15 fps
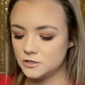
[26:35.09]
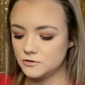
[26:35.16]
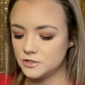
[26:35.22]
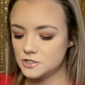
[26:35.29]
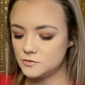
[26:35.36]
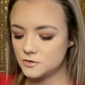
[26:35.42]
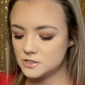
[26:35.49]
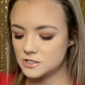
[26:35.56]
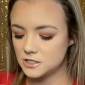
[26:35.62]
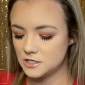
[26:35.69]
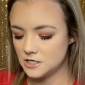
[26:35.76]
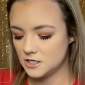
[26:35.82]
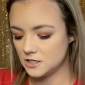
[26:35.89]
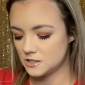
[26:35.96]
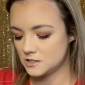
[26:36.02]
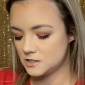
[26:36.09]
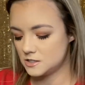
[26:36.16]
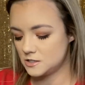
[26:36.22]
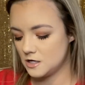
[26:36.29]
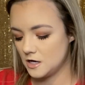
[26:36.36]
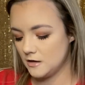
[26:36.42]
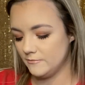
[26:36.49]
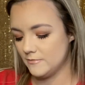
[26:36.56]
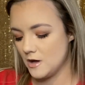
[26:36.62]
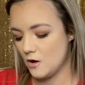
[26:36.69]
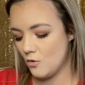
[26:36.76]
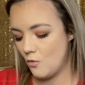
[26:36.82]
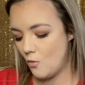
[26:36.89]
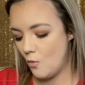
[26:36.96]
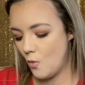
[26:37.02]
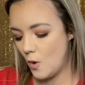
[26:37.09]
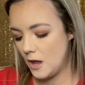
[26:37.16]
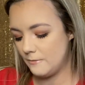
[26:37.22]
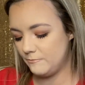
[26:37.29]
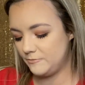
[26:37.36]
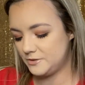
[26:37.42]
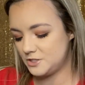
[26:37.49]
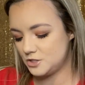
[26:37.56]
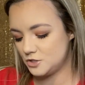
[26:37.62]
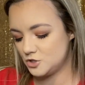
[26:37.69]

This one's a NYX Whipped